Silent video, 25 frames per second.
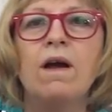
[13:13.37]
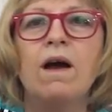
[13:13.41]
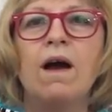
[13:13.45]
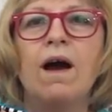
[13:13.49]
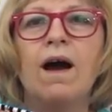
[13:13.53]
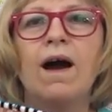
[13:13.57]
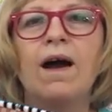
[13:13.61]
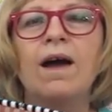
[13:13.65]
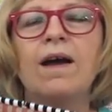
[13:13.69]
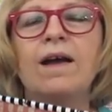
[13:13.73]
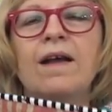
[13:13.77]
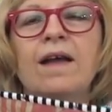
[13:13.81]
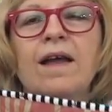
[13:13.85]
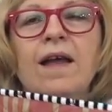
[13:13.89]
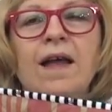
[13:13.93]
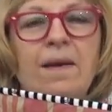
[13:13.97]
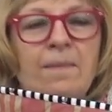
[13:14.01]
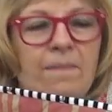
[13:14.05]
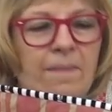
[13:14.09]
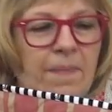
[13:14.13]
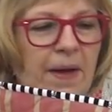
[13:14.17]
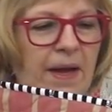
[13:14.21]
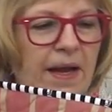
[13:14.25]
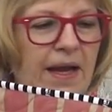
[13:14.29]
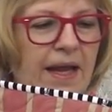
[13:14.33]
Uh,
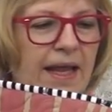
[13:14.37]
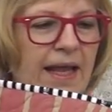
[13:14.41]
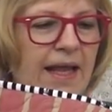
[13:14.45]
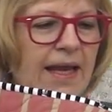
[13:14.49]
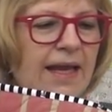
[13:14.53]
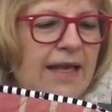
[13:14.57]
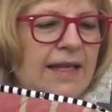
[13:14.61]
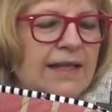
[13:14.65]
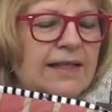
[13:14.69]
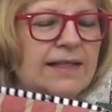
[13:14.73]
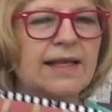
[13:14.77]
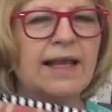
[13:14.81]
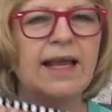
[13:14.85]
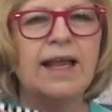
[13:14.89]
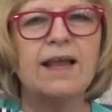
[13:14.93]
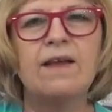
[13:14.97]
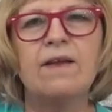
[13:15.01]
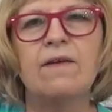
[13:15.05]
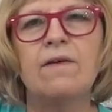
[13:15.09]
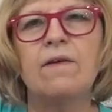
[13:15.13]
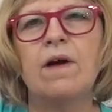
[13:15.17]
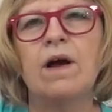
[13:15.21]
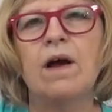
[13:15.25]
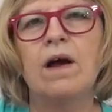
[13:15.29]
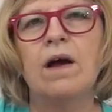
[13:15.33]
but it is
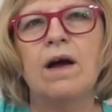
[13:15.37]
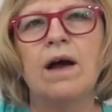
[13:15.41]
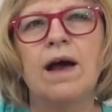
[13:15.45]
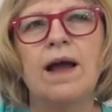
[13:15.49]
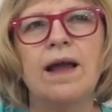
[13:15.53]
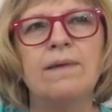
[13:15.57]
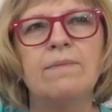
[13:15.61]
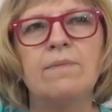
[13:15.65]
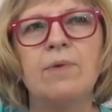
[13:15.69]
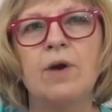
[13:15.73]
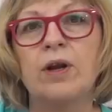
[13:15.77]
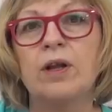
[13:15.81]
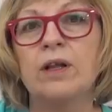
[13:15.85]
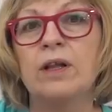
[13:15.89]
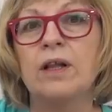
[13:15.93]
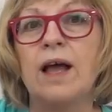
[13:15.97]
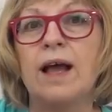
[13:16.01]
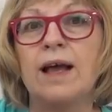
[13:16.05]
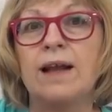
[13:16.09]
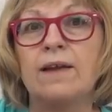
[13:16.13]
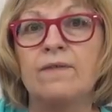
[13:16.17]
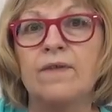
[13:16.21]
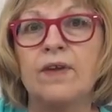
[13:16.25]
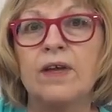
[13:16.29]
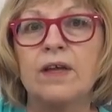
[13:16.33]
a, uh, I had bought a
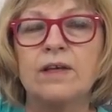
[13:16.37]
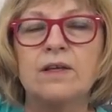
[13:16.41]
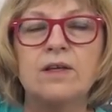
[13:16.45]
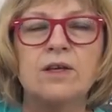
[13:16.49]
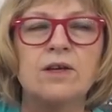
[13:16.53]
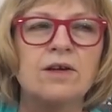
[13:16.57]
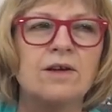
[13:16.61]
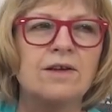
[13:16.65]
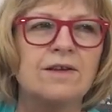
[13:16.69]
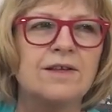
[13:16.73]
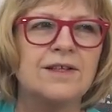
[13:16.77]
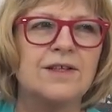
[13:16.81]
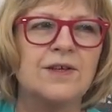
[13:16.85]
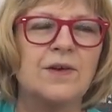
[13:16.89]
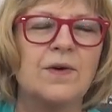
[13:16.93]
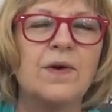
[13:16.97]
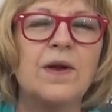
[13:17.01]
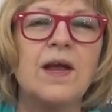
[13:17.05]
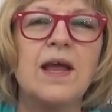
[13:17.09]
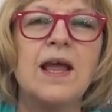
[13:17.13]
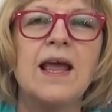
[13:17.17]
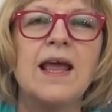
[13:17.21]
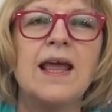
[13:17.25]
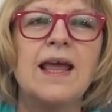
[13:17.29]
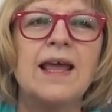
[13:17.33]
lot of it. So
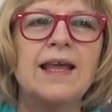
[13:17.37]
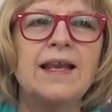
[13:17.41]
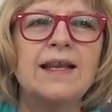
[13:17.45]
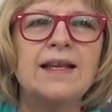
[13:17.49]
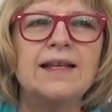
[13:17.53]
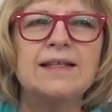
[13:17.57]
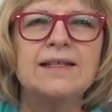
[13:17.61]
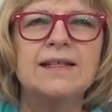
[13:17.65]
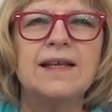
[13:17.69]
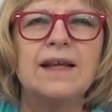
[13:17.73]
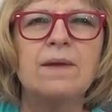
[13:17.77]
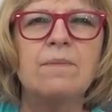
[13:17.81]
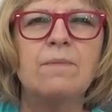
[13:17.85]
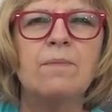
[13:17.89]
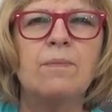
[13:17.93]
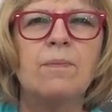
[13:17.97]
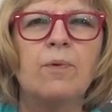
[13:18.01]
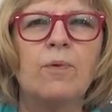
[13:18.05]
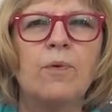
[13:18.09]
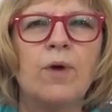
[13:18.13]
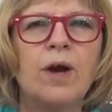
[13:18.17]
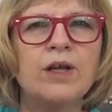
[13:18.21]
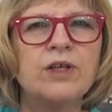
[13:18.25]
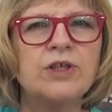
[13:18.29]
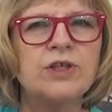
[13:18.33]
it is a
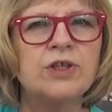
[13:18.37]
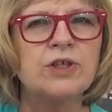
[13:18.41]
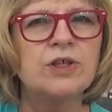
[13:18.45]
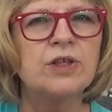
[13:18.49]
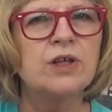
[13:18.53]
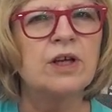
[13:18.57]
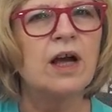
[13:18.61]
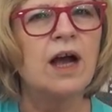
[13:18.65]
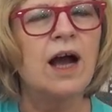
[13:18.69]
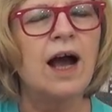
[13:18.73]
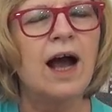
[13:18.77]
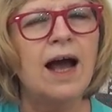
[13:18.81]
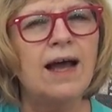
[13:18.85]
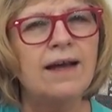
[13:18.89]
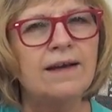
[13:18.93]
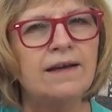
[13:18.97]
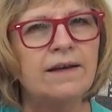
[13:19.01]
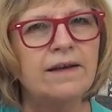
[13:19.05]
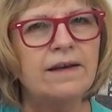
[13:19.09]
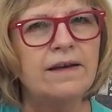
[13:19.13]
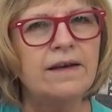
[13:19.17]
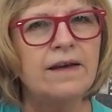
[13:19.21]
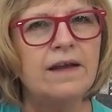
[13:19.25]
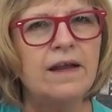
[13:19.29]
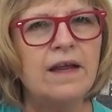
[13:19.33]
brushed
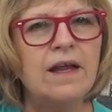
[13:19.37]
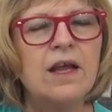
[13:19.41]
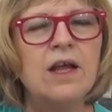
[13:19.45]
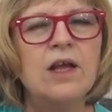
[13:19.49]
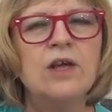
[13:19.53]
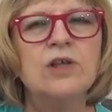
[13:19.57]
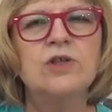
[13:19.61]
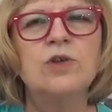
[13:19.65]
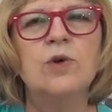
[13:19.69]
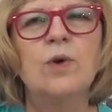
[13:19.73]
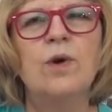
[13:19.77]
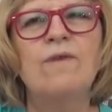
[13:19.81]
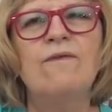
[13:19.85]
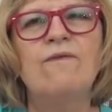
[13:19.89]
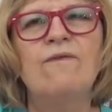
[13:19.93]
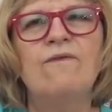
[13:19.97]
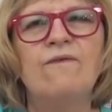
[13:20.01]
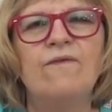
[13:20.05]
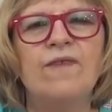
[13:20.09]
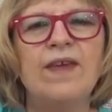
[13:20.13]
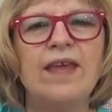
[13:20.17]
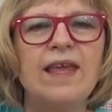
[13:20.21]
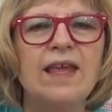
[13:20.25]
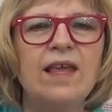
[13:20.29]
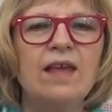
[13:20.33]
cotton. So it
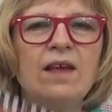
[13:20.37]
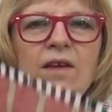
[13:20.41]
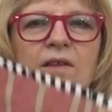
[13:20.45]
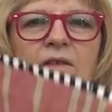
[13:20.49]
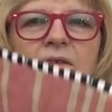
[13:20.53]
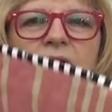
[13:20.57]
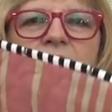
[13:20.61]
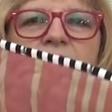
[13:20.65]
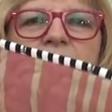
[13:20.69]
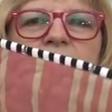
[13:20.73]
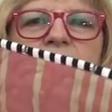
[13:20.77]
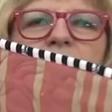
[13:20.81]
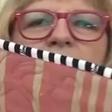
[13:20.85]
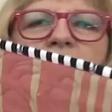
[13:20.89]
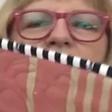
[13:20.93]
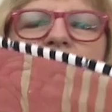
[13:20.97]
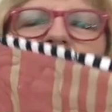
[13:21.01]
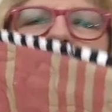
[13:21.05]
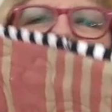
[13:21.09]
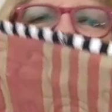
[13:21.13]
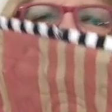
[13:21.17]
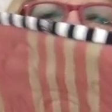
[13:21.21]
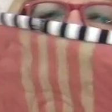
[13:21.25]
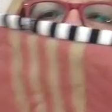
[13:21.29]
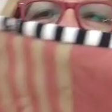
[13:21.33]
feels a bit
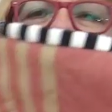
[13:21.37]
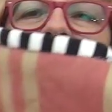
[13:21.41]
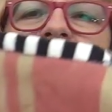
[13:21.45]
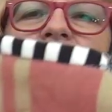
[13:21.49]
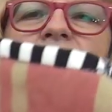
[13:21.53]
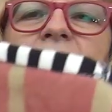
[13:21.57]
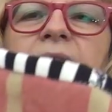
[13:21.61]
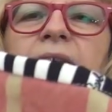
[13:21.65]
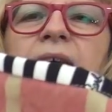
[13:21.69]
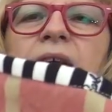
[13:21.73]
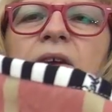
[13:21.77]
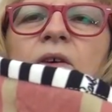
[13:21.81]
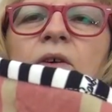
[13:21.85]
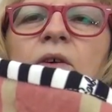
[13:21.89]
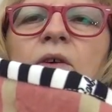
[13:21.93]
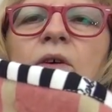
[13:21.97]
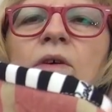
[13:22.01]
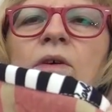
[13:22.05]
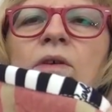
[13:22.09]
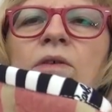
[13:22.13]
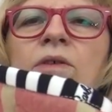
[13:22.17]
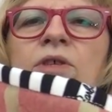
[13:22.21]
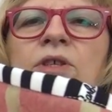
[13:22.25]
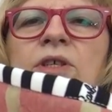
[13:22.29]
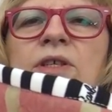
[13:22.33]
like a
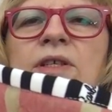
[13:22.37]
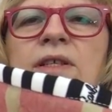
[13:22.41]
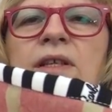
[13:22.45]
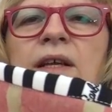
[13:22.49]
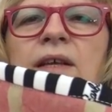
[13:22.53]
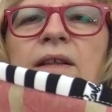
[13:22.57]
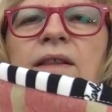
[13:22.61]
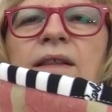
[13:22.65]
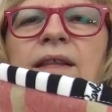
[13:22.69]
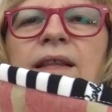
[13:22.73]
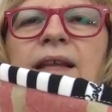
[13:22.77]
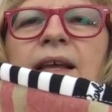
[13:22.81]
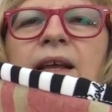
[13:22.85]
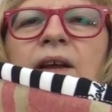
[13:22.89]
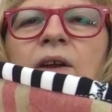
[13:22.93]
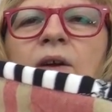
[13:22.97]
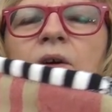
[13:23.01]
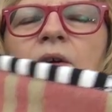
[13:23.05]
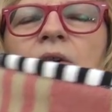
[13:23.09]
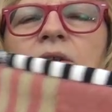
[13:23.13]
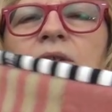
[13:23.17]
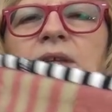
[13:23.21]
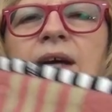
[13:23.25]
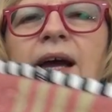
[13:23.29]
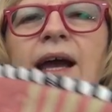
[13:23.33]
flannel, just a
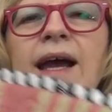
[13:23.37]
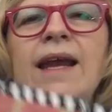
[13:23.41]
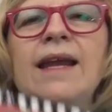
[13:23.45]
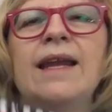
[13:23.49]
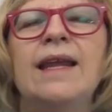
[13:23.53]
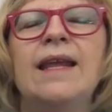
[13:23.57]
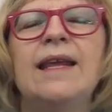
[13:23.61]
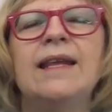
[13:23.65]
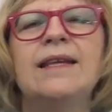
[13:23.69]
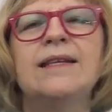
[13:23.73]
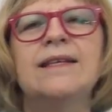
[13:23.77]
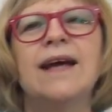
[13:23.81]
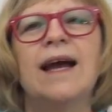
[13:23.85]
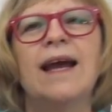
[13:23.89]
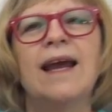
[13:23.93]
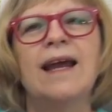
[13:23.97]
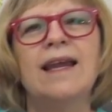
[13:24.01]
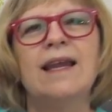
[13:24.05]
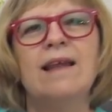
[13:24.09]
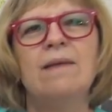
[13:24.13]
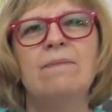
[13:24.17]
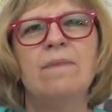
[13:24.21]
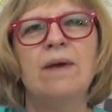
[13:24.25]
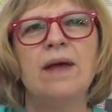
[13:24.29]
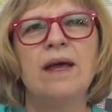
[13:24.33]
little tiny,
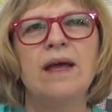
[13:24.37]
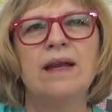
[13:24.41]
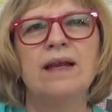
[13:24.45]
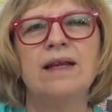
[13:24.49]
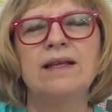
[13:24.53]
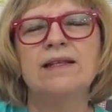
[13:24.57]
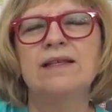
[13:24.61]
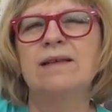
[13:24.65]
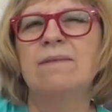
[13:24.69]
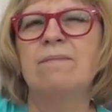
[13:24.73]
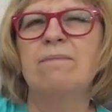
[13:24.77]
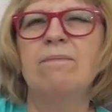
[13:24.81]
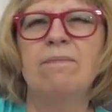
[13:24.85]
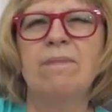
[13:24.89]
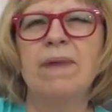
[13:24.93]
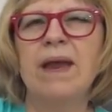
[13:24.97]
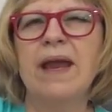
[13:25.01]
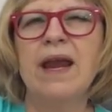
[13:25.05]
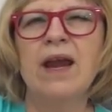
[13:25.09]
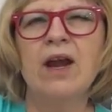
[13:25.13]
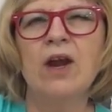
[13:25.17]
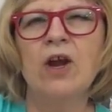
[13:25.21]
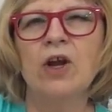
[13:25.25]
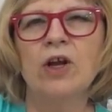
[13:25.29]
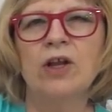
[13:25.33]
tiny bit. It's a
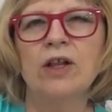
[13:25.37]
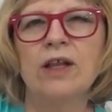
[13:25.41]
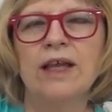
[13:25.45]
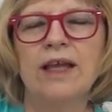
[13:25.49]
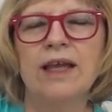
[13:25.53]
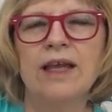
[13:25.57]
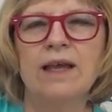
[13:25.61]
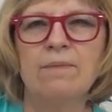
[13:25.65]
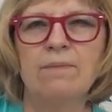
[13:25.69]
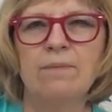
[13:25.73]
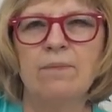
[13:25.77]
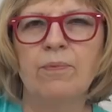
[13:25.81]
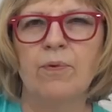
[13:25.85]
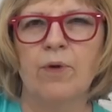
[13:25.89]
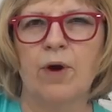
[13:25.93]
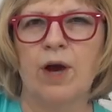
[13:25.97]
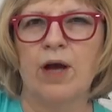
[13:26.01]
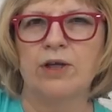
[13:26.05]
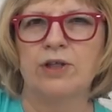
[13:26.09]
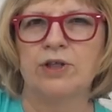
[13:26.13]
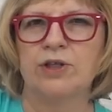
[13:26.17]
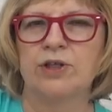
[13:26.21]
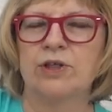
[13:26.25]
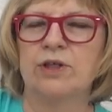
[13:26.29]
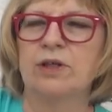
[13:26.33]
barely
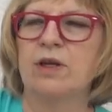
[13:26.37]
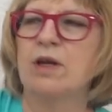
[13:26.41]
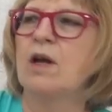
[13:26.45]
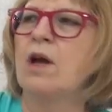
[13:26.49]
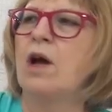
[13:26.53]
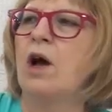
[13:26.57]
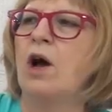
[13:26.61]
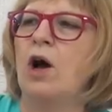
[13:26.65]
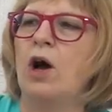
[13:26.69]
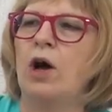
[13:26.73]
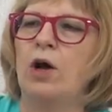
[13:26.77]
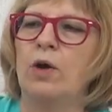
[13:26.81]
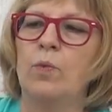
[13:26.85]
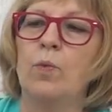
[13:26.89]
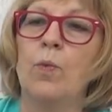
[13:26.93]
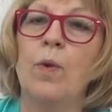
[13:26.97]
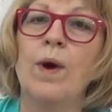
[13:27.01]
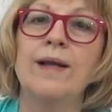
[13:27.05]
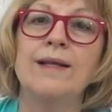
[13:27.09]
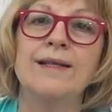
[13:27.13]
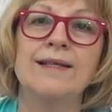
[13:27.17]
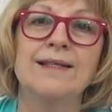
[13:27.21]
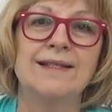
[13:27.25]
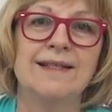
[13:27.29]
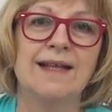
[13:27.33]
brushed on
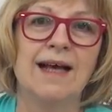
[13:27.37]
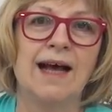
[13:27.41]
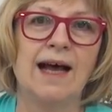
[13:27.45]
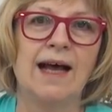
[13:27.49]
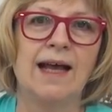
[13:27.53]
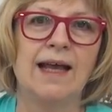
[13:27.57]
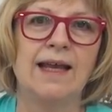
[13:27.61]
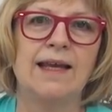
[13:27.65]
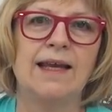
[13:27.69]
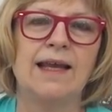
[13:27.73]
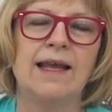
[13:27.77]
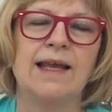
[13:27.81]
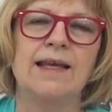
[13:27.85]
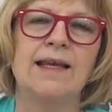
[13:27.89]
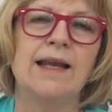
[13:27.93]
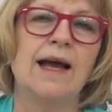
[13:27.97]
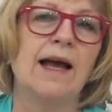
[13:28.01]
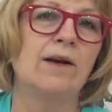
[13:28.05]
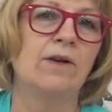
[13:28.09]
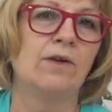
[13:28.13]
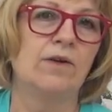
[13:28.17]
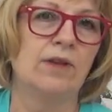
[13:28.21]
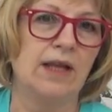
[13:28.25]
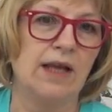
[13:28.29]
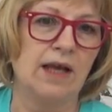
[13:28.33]
one side and
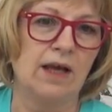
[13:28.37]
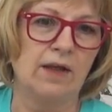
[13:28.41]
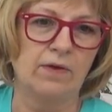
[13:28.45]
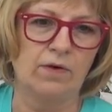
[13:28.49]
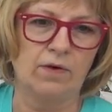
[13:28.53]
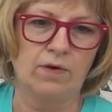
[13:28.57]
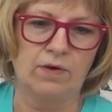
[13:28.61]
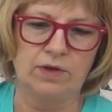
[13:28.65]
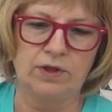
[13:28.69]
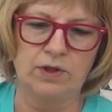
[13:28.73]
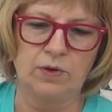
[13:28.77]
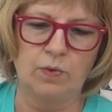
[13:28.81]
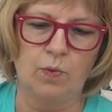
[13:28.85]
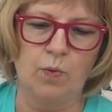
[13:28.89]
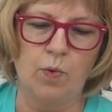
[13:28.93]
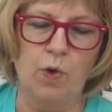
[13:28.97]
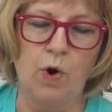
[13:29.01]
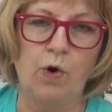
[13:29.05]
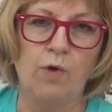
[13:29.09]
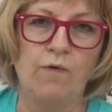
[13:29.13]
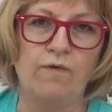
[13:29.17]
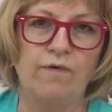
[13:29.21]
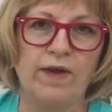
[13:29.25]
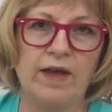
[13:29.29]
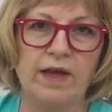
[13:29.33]
not on the other. It's a
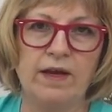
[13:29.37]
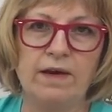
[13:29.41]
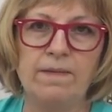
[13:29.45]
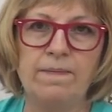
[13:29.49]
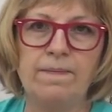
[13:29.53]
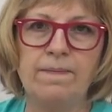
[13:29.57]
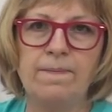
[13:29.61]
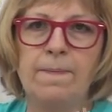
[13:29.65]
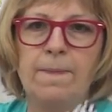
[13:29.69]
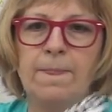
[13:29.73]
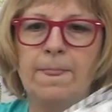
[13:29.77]
woven.